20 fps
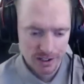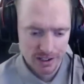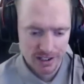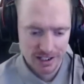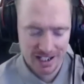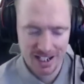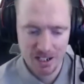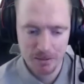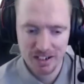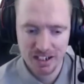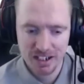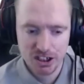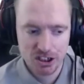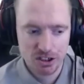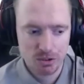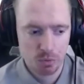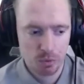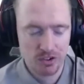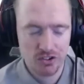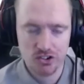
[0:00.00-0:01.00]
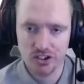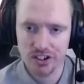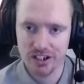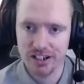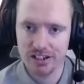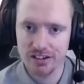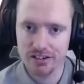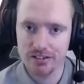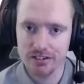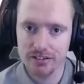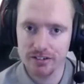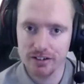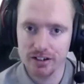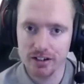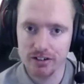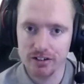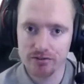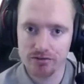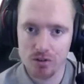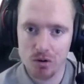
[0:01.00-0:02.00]
Kimmich, we've seen
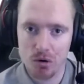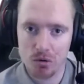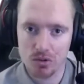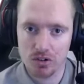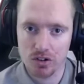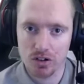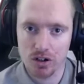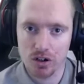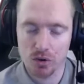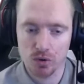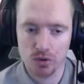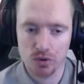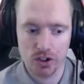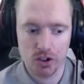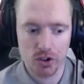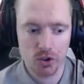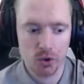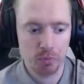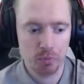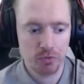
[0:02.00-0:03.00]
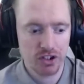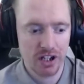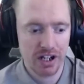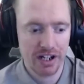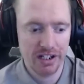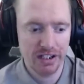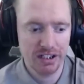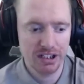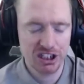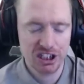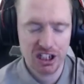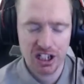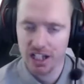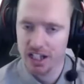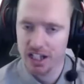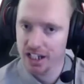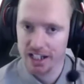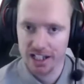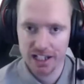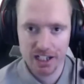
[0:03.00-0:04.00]
it throughout the whole of the group stage.
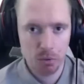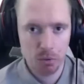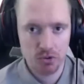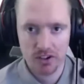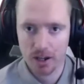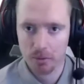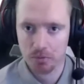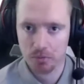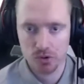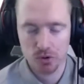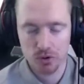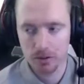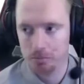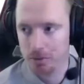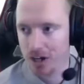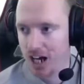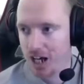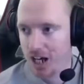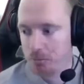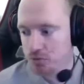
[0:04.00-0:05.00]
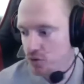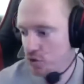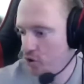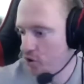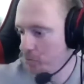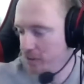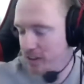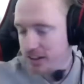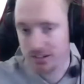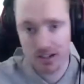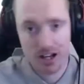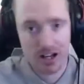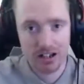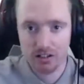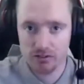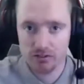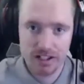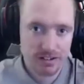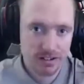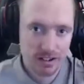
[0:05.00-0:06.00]
He was absolutely barnstorming it down the
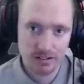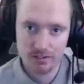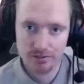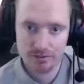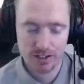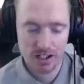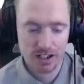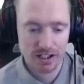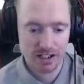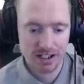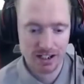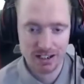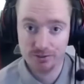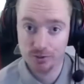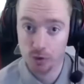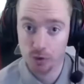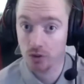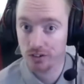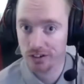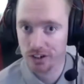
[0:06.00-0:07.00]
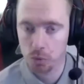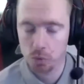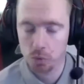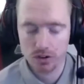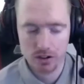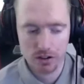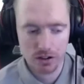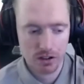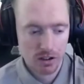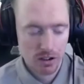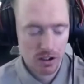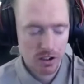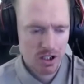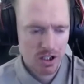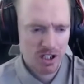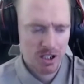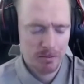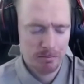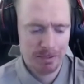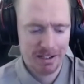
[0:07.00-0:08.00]
right hand flank, and I thought he would have
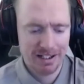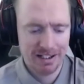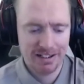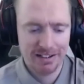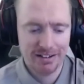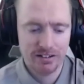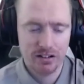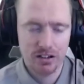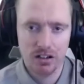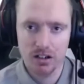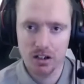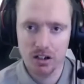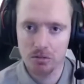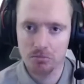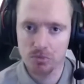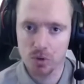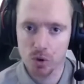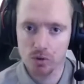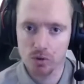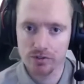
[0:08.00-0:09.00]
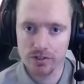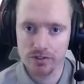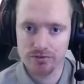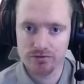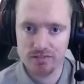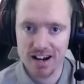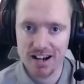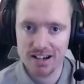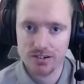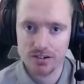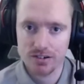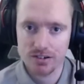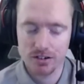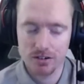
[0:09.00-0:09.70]
been a more of a threat.